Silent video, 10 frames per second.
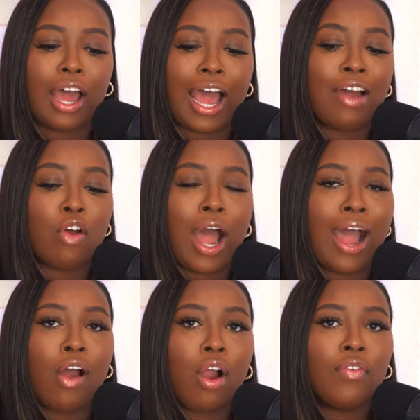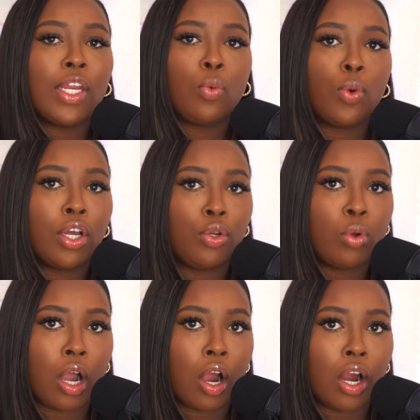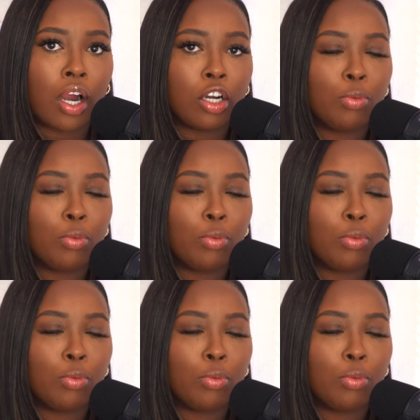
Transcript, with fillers: I already want a new car,